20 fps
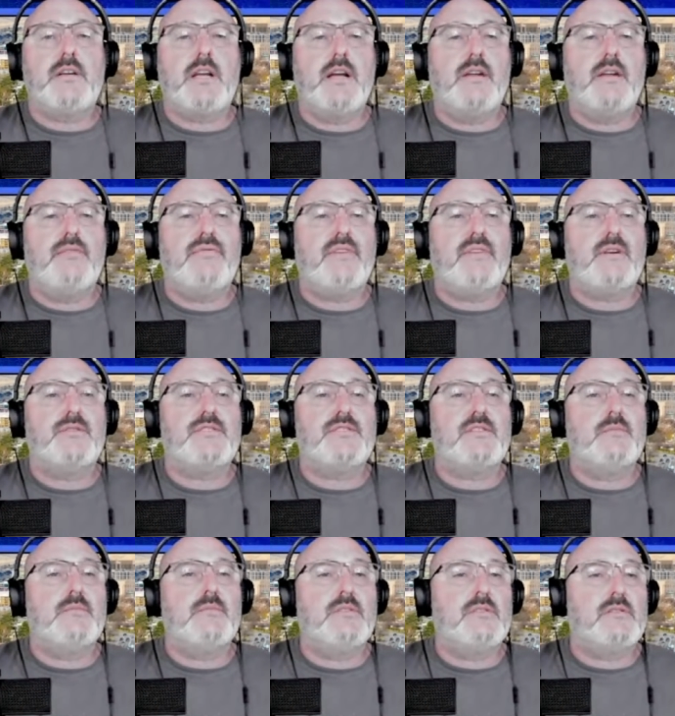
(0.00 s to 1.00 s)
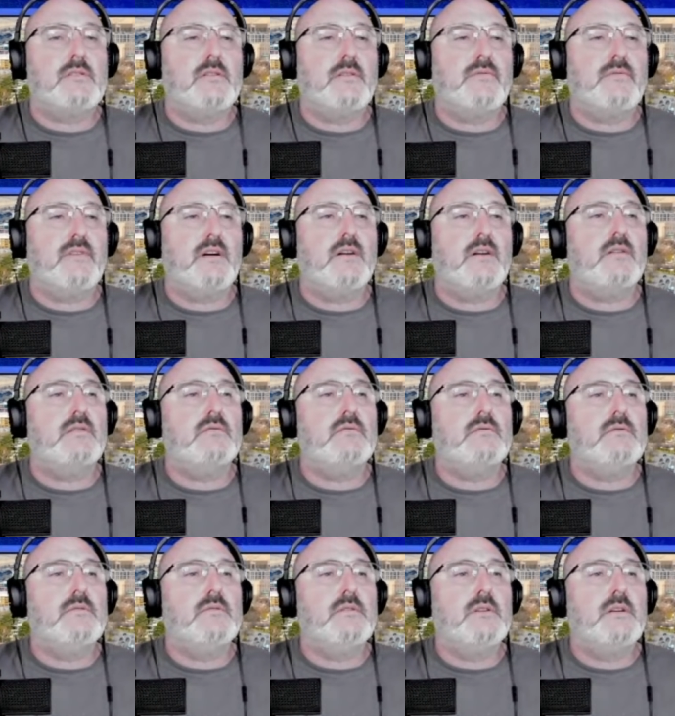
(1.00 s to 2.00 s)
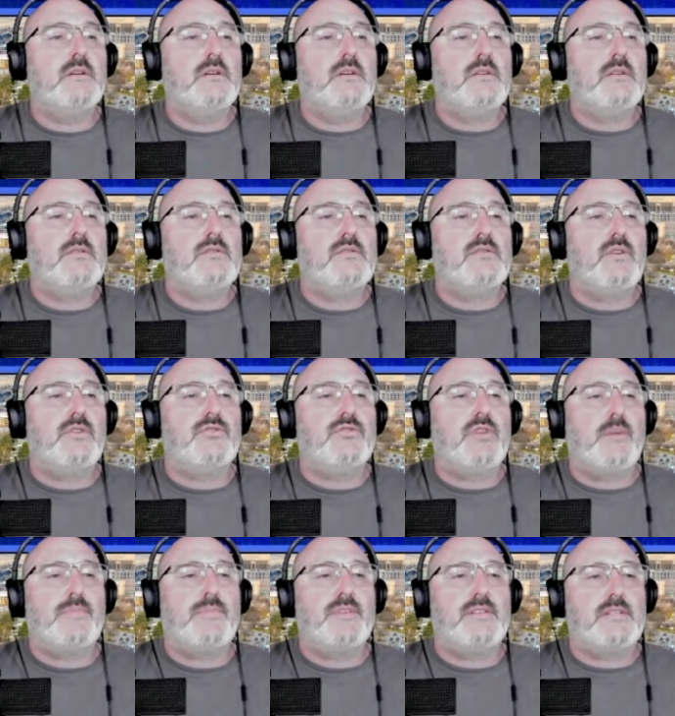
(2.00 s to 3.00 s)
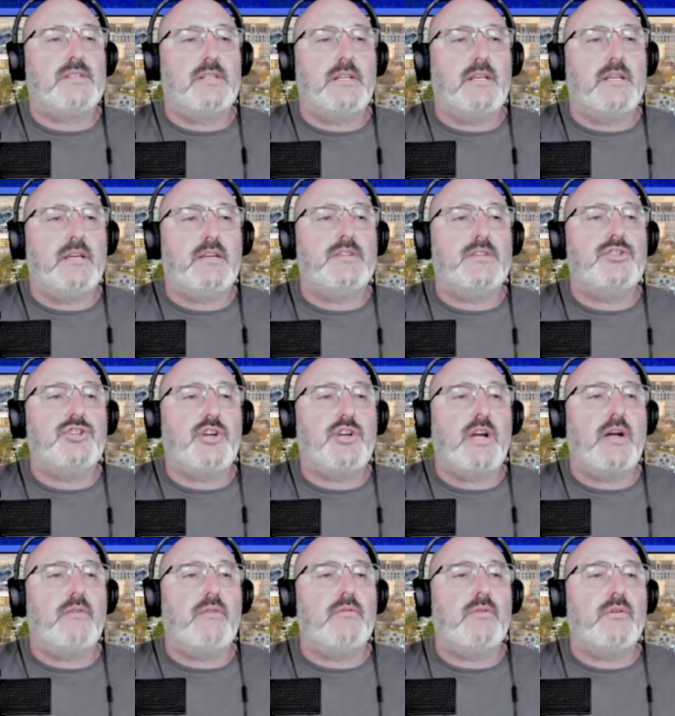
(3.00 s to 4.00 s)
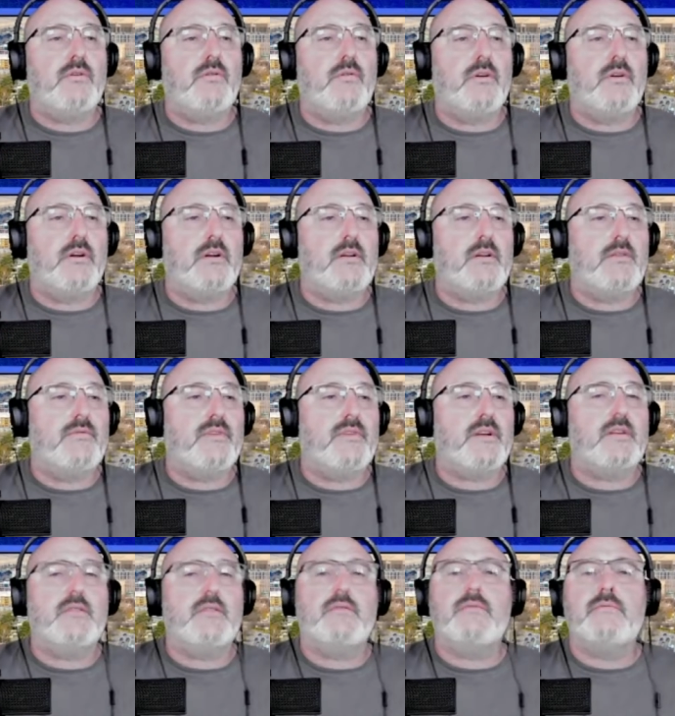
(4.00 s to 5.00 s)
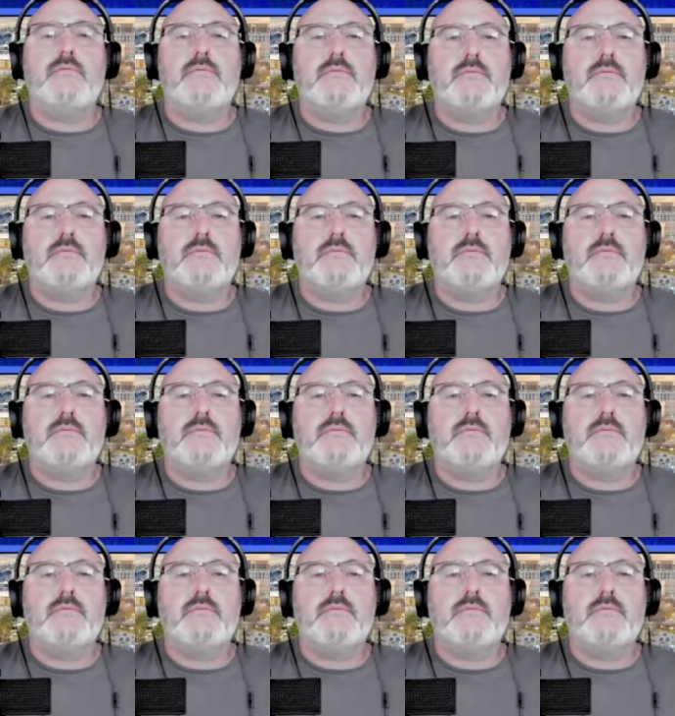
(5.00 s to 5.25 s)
to kind of figure some of this stuff out. So I'll drop this link in chat real quick if I can